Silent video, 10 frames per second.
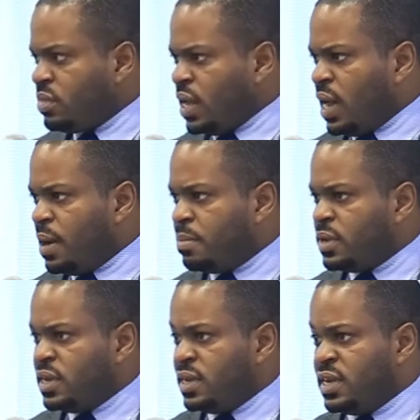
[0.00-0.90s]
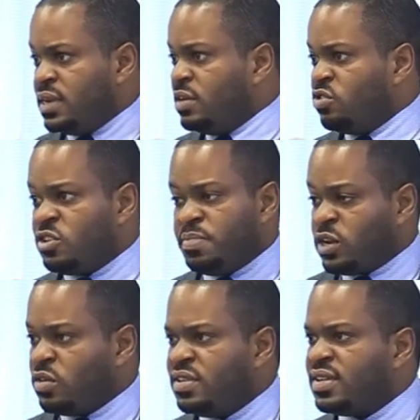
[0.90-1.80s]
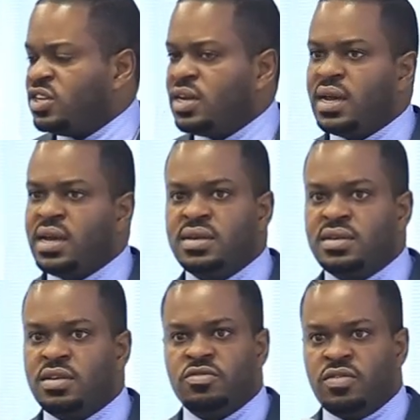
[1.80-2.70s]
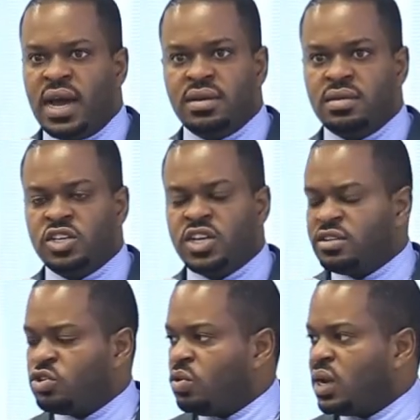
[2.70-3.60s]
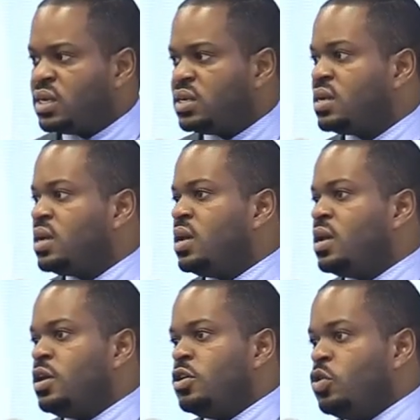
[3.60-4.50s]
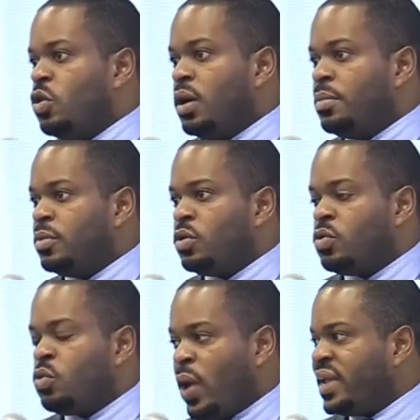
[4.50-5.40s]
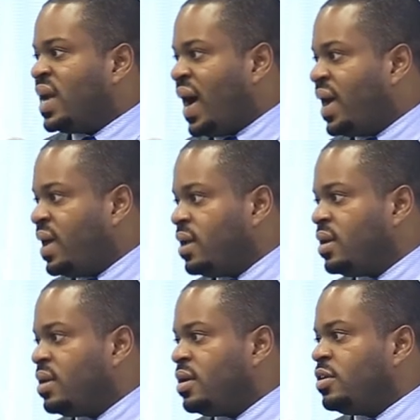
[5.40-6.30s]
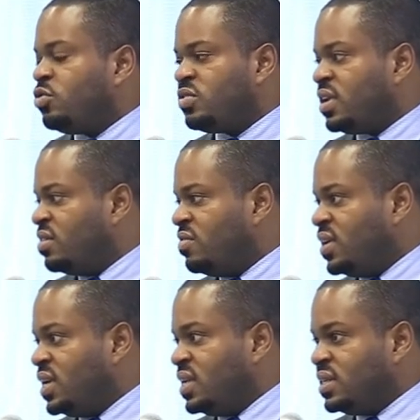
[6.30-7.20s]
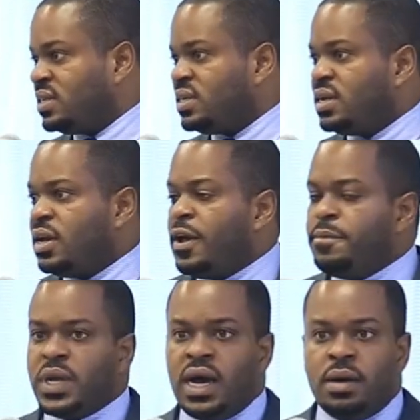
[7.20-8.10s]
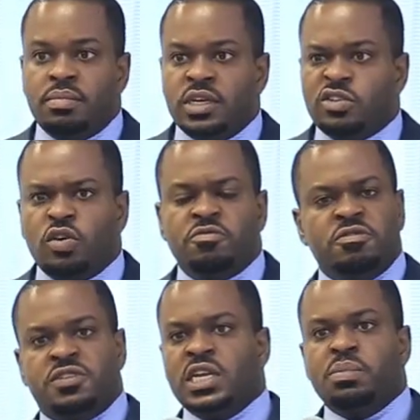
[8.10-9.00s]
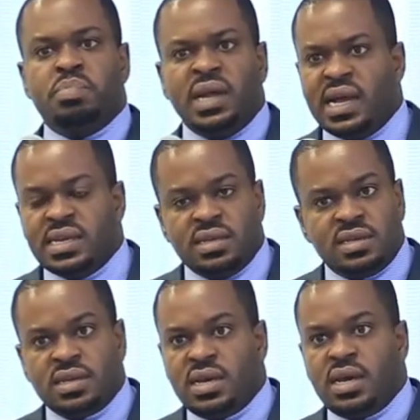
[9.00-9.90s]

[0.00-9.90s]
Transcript: in respect of this agenda is, if you've had the chance to look at it, you know, quite high, to say the very least. It's got 15 pillars,